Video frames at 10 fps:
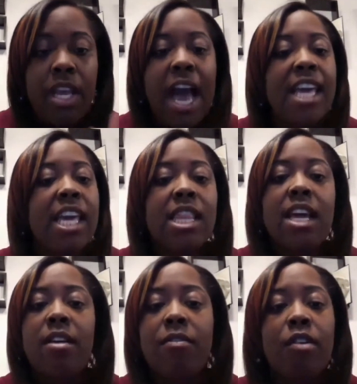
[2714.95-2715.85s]
I get
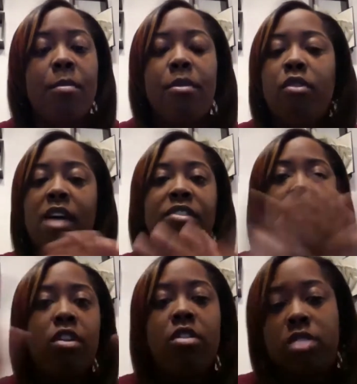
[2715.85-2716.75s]
that up front before I even
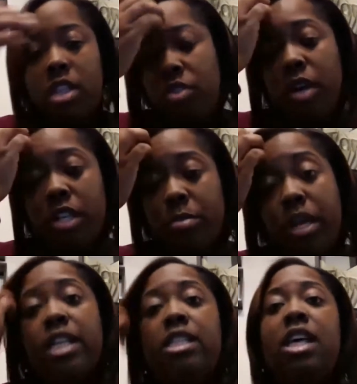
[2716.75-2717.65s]
know the whole situation,
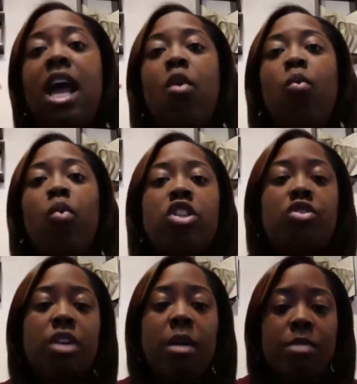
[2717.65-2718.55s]
because once
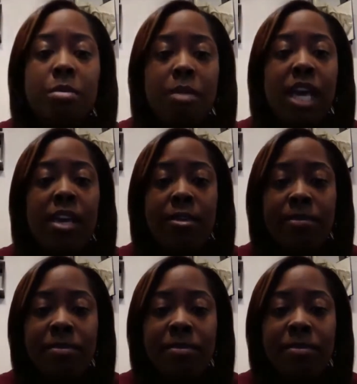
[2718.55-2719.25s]
you come to me,